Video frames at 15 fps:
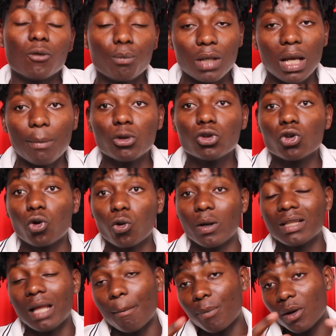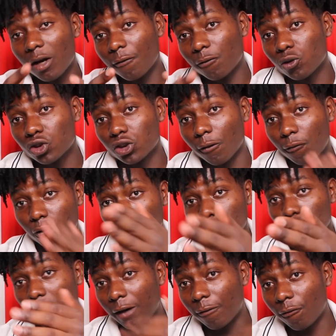be able to create a better future for
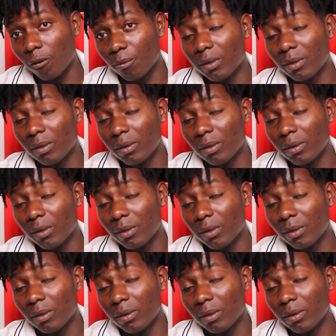you and for